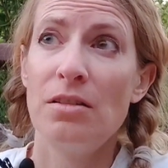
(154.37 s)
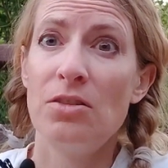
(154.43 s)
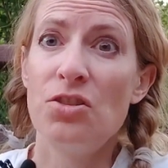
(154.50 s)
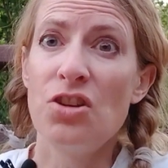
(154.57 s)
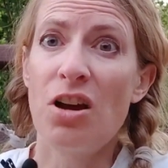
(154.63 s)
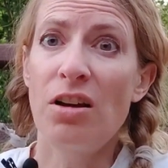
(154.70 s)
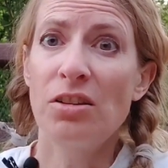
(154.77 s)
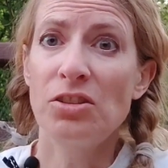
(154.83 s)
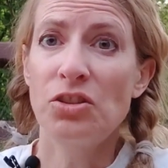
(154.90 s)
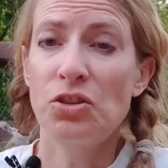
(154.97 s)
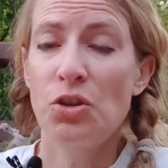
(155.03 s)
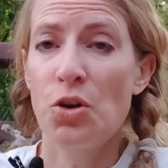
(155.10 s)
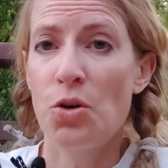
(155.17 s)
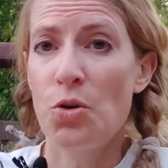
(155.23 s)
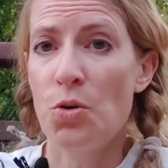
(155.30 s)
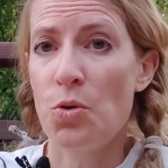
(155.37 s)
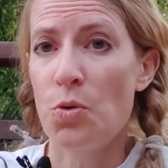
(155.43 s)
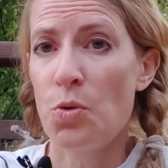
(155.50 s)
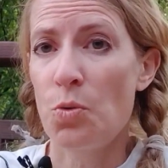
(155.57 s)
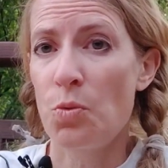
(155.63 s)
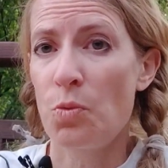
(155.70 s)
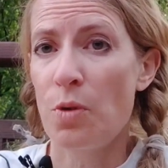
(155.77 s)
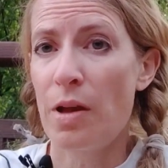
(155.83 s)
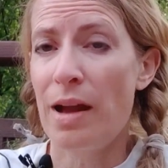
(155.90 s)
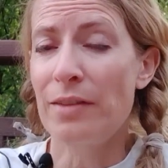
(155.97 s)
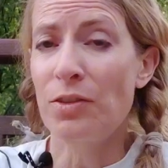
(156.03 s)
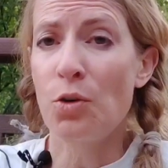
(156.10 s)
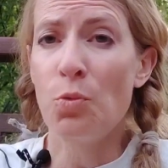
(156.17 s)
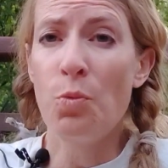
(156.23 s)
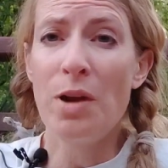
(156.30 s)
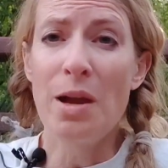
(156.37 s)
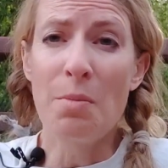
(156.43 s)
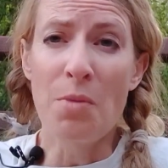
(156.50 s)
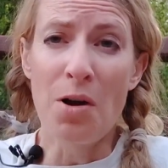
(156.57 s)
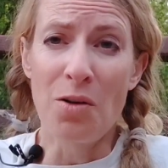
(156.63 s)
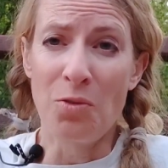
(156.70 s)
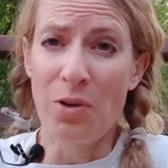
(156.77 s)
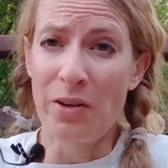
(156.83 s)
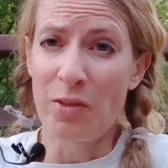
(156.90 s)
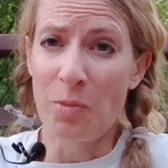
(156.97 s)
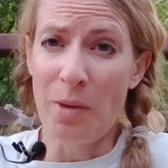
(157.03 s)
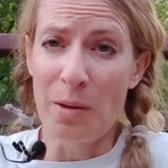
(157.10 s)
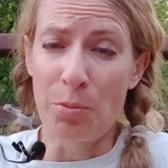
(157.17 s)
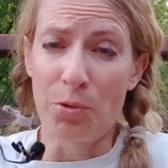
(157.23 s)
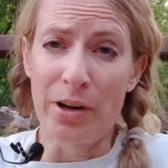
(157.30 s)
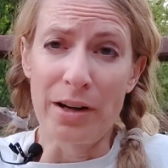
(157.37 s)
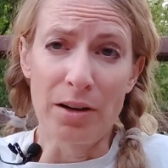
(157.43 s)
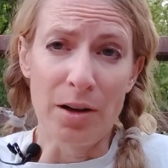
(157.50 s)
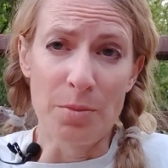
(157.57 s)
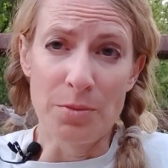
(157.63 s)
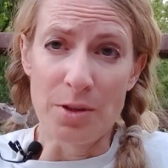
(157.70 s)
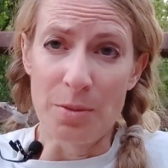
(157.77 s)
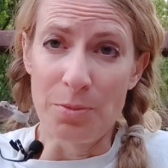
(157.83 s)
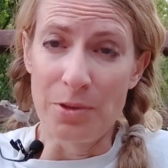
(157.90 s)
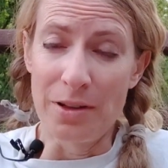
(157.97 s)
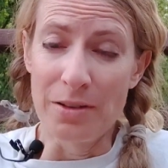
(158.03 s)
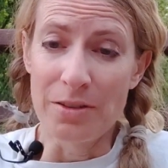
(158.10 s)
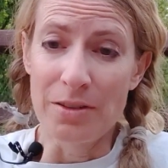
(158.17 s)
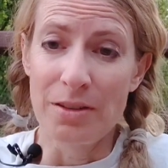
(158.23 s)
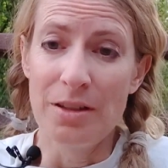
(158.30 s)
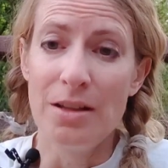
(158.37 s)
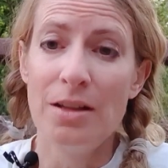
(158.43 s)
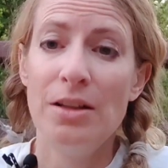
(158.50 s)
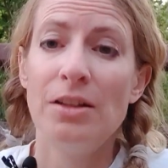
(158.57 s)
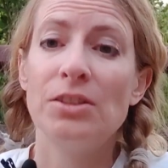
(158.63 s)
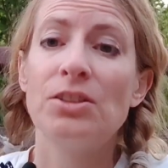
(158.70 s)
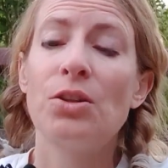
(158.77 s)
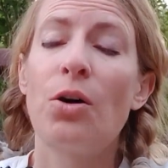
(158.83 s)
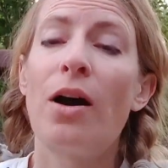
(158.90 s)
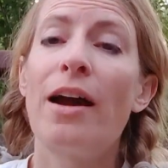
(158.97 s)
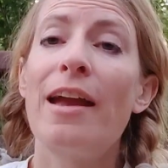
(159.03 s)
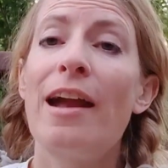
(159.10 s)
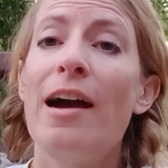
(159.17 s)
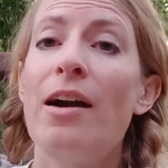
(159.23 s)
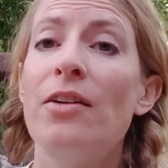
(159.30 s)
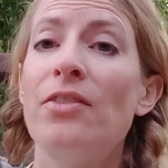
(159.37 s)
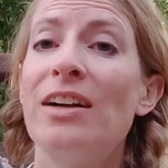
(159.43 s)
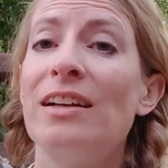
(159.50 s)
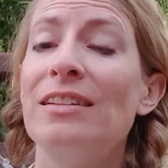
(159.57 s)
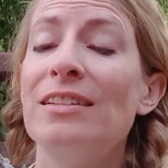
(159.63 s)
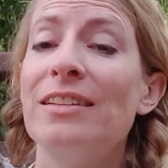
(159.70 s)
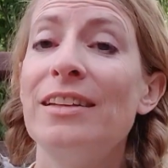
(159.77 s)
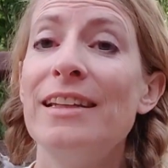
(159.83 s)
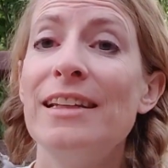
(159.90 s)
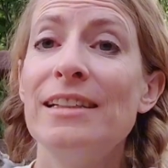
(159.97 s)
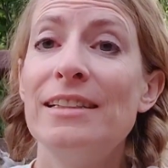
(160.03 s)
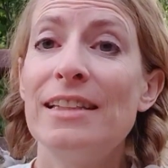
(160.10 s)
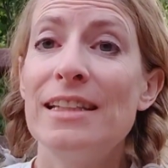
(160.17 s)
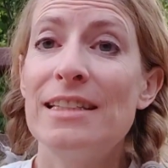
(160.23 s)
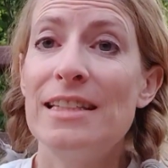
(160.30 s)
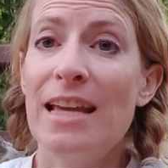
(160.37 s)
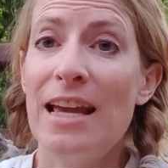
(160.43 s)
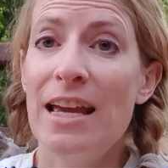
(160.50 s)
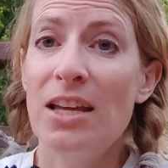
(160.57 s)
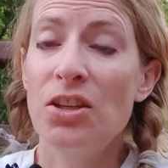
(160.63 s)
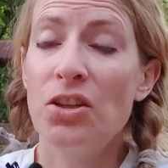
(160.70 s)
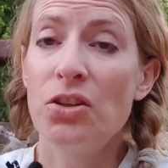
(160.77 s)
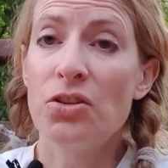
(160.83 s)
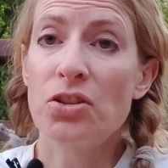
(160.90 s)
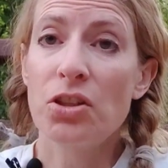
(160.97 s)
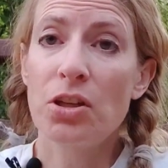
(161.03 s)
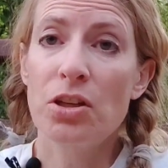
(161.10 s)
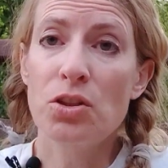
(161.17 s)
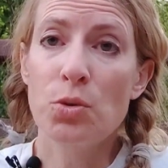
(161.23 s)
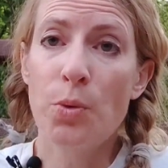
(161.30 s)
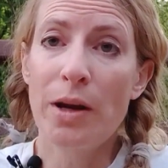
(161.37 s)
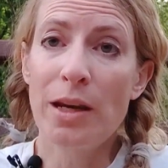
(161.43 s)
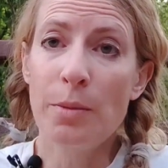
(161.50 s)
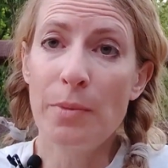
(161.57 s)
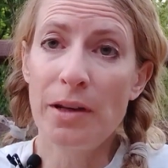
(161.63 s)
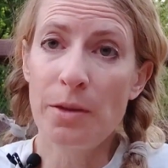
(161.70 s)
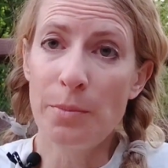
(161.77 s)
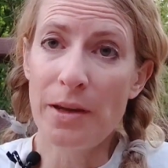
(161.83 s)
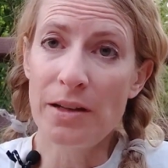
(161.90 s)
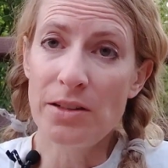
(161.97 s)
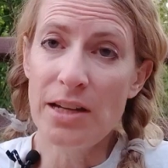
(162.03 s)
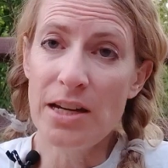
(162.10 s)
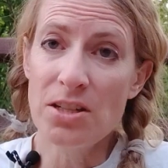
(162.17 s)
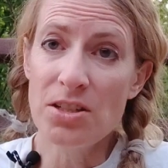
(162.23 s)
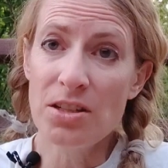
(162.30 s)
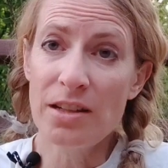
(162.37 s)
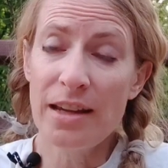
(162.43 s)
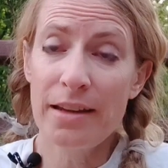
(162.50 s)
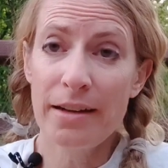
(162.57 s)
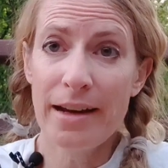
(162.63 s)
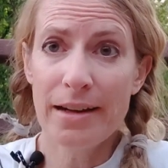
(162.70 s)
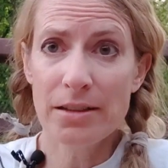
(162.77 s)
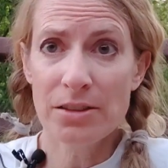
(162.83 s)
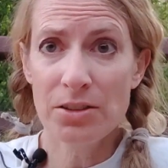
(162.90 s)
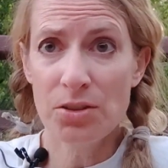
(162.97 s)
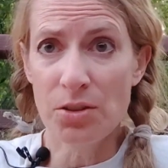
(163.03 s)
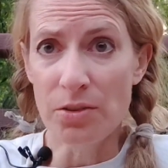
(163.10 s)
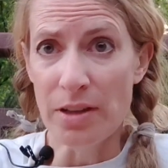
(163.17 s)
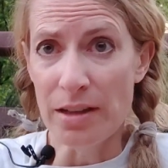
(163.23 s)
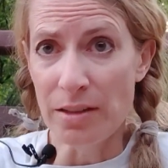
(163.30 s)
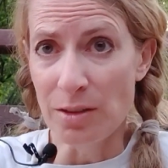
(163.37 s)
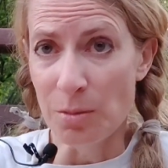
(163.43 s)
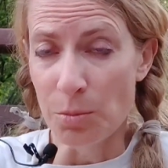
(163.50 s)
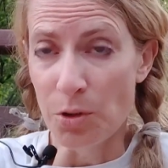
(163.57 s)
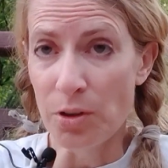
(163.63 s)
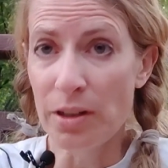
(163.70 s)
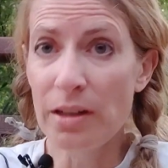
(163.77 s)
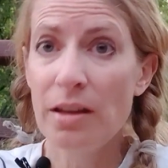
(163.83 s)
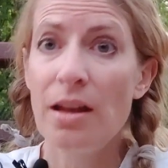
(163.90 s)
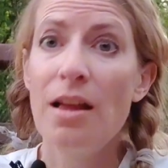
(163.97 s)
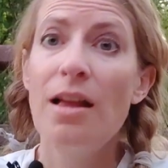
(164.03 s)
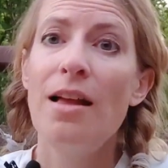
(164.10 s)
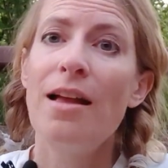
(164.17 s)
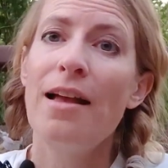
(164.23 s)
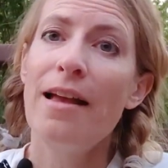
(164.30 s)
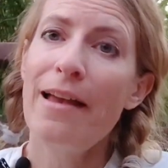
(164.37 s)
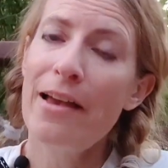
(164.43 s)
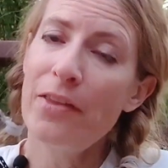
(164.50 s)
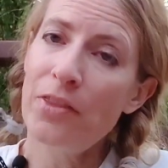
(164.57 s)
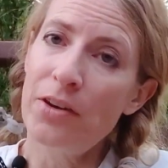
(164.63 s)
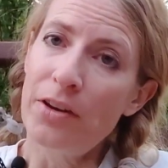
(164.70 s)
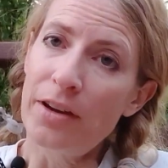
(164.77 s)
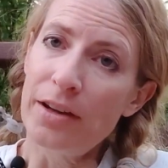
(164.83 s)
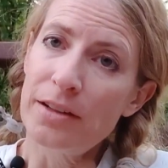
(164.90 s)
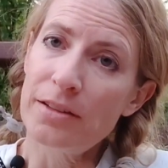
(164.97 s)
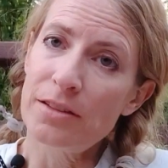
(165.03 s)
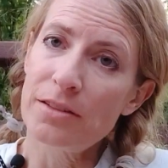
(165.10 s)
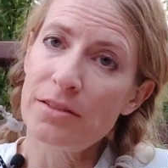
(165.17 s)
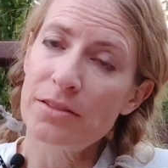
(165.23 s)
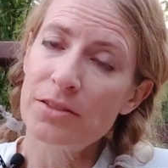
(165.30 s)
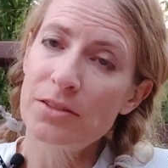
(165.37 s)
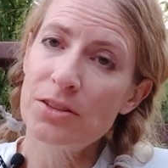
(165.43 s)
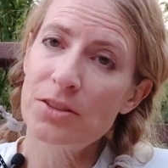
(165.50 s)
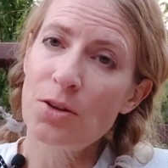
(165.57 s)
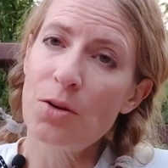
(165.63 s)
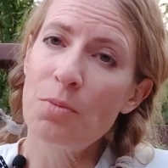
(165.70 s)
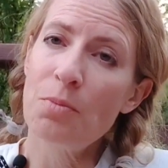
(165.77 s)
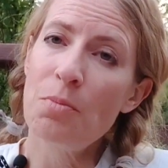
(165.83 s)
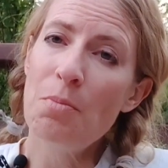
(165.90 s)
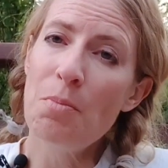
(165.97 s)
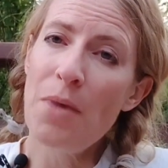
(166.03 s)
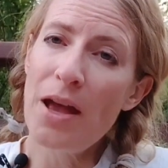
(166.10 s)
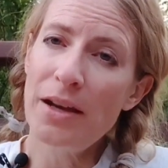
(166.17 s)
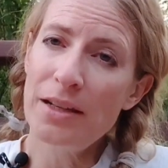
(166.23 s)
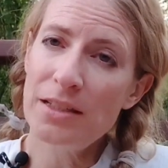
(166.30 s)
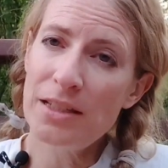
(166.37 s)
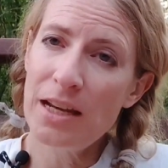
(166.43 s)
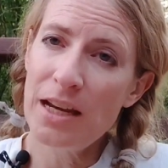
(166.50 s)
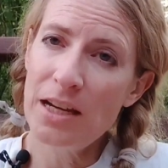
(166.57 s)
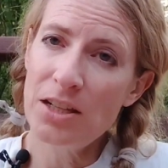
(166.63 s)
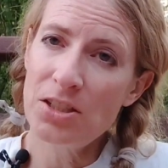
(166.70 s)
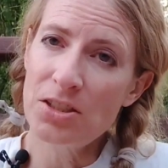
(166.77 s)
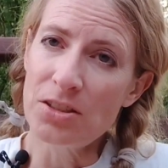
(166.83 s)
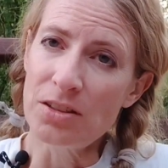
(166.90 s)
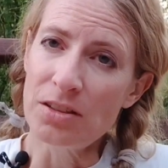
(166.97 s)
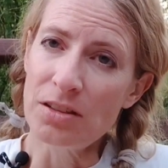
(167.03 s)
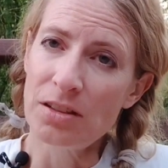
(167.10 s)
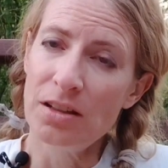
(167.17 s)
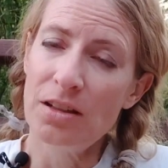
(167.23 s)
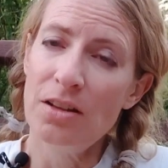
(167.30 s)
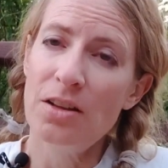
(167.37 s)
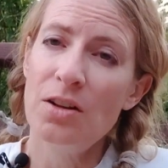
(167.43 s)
not so at the whim of whatever my brain comes up with. So I have at least a 10, usually a 20-minute meditation, and I actually do that in the morning and the night. So meditation